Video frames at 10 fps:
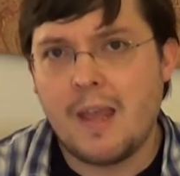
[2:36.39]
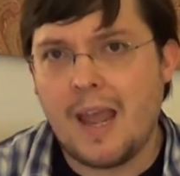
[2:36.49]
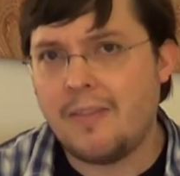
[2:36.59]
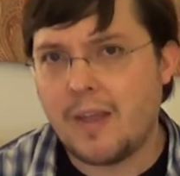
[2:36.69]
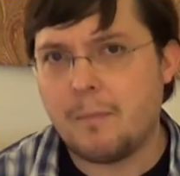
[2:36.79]

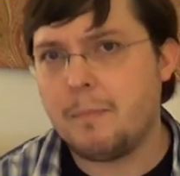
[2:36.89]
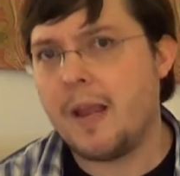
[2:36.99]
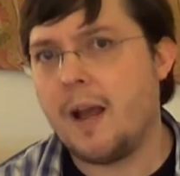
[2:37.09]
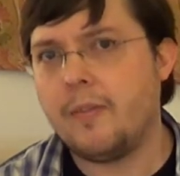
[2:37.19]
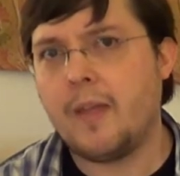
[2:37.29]
and then
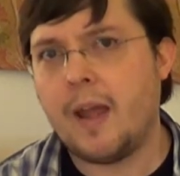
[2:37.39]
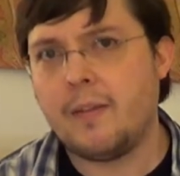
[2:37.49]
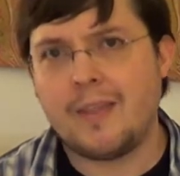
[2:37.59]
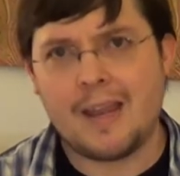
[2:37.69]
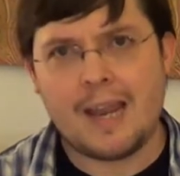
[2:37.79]
beyond
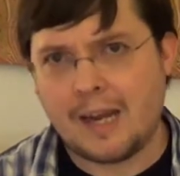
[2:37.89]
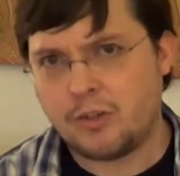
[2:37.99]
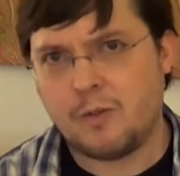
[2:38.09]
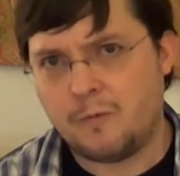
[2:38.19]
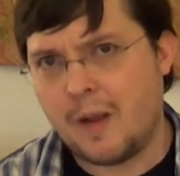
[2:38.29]
that, they
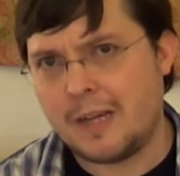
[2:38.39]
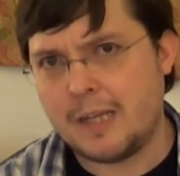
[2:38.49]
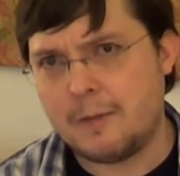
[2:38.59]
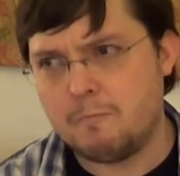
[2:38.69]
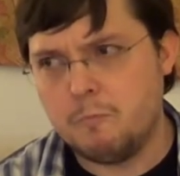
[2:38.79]
actually
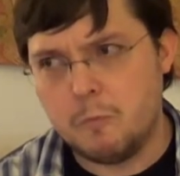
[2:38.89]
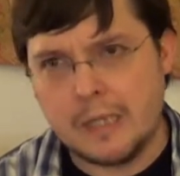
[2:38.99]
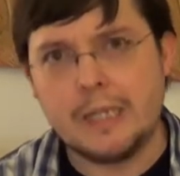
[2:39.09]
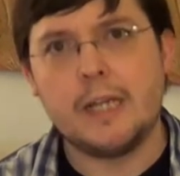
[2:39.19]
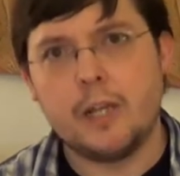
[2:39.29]
finally
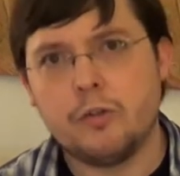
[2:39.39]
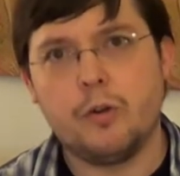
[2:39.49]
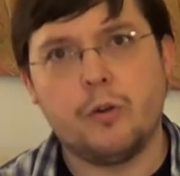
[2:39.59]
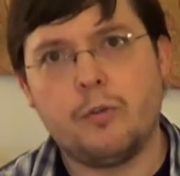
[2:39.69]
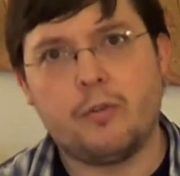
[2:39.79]
really
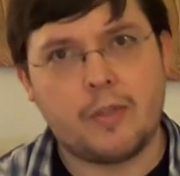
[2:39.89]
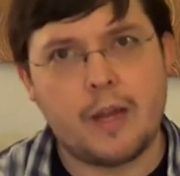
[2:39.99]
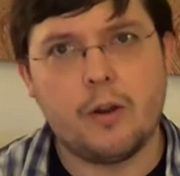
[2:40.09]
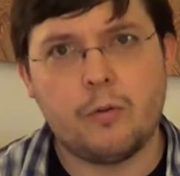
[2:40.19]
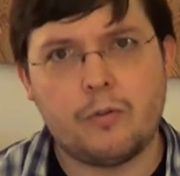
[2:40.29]
introduced
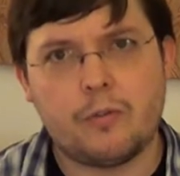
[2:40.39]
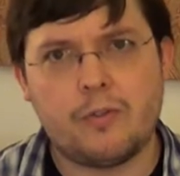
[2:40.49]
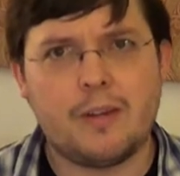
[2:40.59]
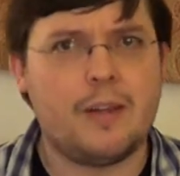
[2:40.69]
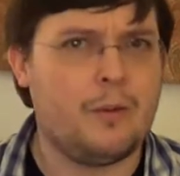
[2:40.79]

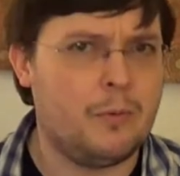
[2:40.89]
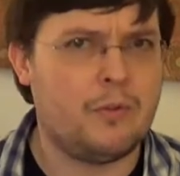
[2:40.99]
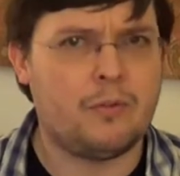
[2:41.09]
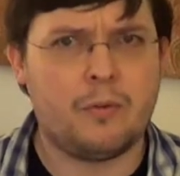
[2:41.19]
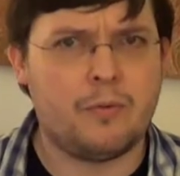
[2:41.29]
Thanos. He
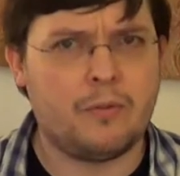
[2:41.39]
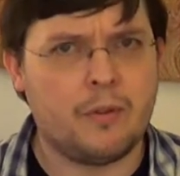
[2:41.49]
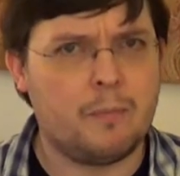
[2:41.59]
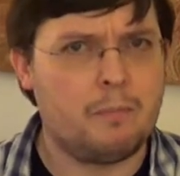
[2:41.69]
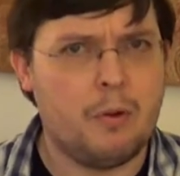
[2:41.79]
was sort of
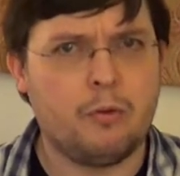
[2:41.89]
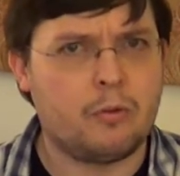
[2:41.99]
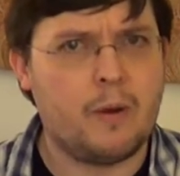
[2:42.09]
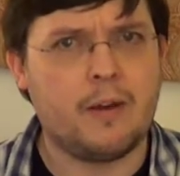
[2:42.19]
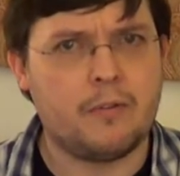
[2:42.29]
the
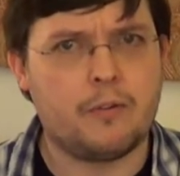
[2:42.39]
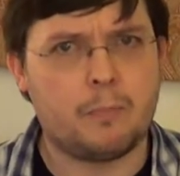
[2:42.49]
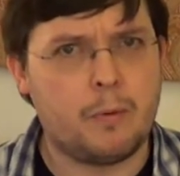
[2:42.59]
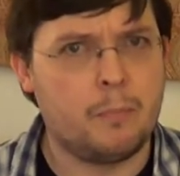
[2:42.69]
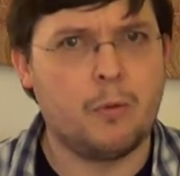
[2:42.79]
post-credits
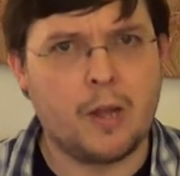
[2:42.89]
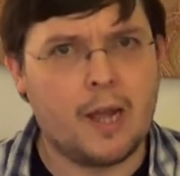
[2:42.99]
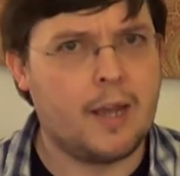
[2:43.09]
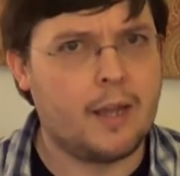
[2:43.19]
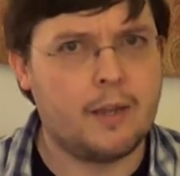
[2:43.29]
purple
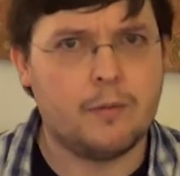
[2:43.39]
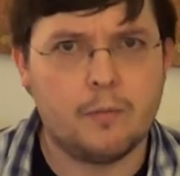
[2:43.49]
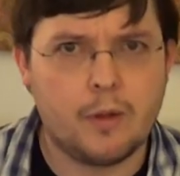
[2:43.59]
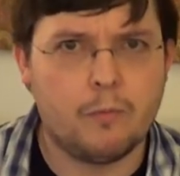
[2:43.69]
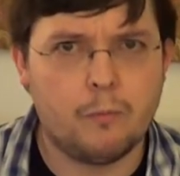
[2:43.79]
guy
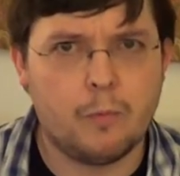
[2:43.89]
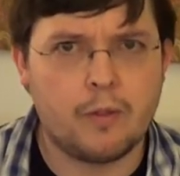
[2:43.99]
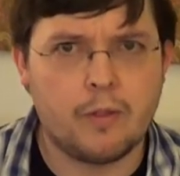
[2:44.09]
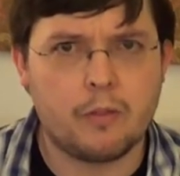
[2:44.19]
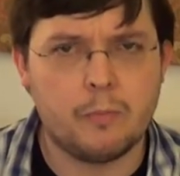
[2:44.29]
in one
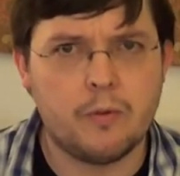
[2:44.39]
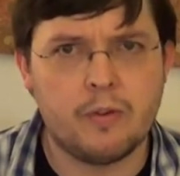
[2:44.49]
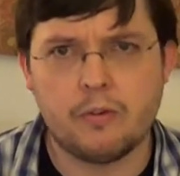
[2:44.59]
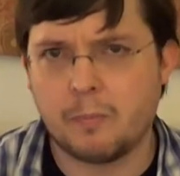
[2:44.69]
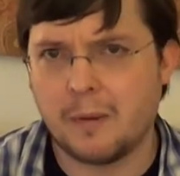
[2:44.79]
of the other
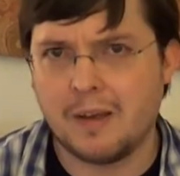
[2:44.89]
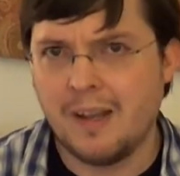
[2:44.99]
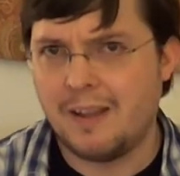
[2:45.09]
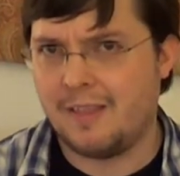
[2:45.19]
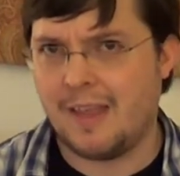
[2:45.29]
movies, but
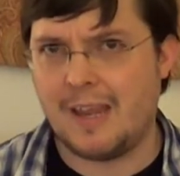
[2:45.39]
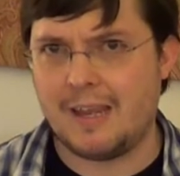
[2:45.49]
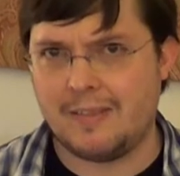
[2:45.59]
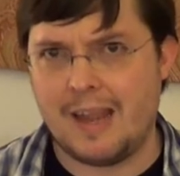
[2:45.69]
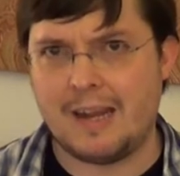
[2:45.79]

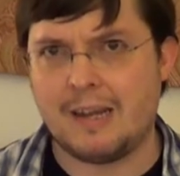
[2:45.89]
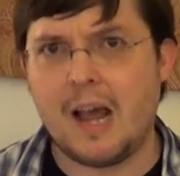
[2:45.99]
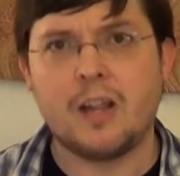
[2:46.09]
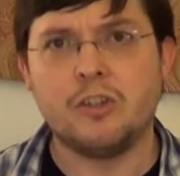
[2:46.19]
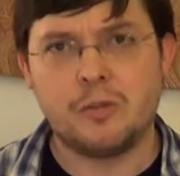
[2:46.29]
they
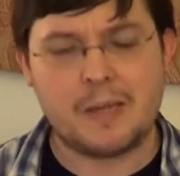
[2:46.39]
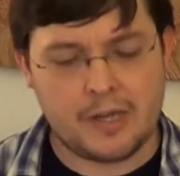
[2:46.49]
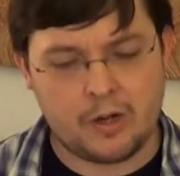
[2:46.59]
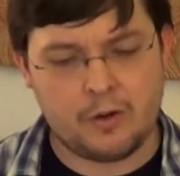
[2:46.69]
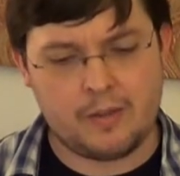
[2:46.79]
acknowledge him
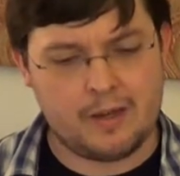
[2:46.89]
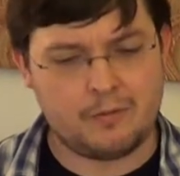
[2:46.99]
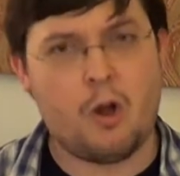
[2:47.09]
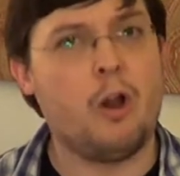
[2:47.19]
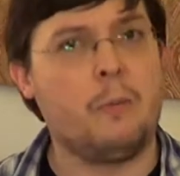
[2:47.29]
here. They
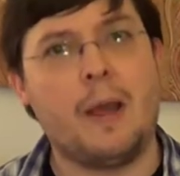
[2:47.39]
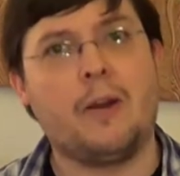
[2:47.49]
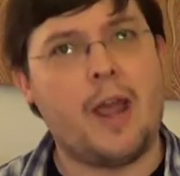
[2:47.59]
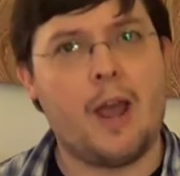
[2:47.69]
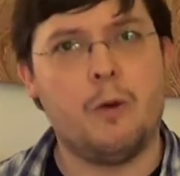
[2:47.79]
talk about
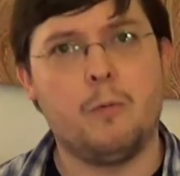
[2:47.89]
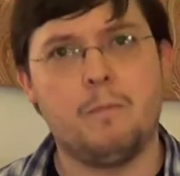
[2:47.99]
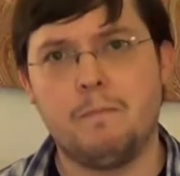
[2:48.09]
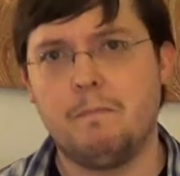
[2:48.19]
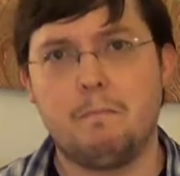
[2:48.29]
how
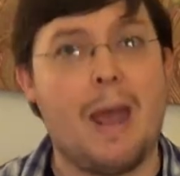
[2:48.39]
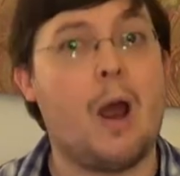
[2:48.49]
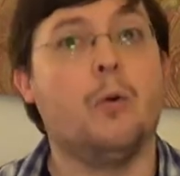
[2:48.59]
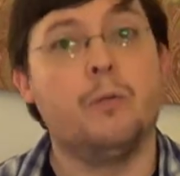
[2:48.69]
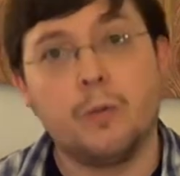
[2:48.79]

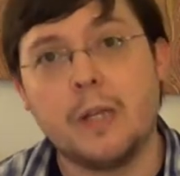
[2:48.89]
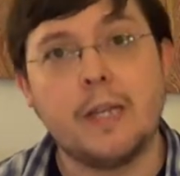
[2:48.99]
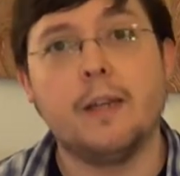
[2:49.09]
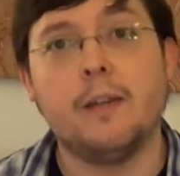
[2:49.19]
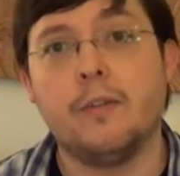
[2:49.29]
powerful
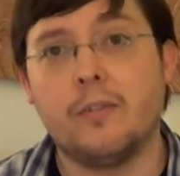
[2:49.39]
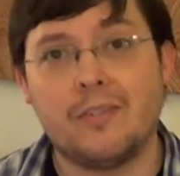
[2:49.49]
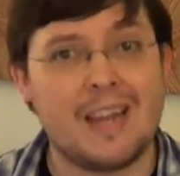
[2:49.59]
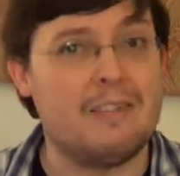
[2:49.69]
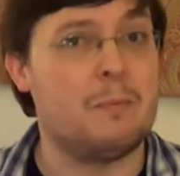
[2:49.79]
he is,
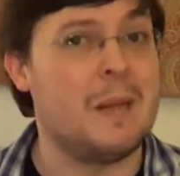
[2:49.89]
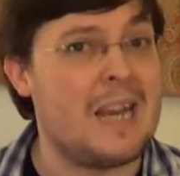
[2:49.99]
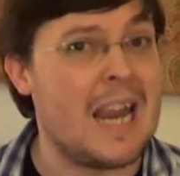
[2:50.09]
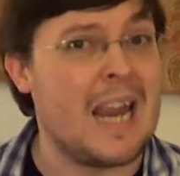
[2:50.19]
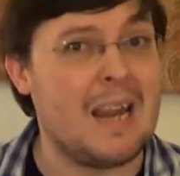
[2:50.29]
they give him a
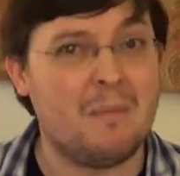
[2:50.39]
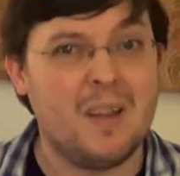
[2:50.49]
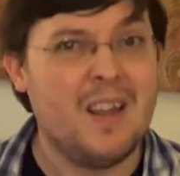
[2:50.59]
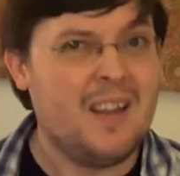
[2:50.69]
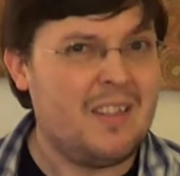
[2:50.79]
name,
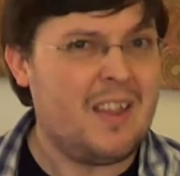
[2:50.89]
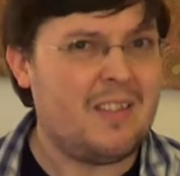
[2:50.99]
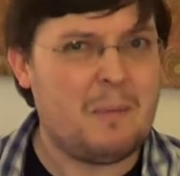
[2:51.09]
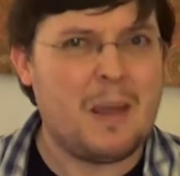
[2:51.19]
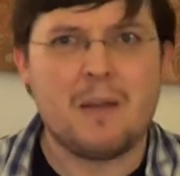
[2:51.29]

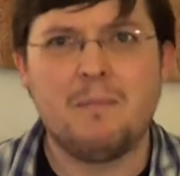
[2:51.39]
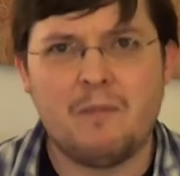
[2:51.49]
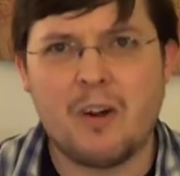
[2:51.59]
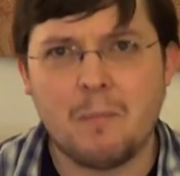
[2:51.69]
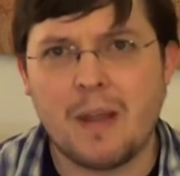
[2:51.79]
they make him
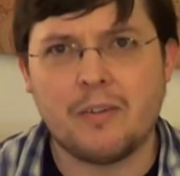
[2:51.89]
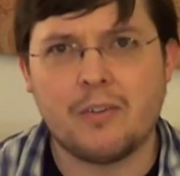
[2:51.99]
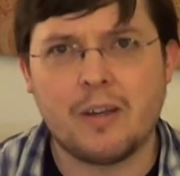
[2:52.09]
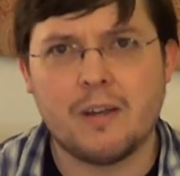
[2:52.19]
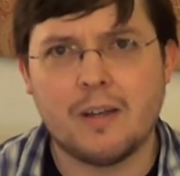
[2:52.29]
very
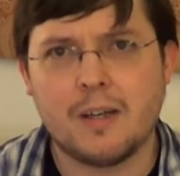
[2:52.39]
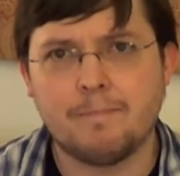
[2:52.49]
menacing.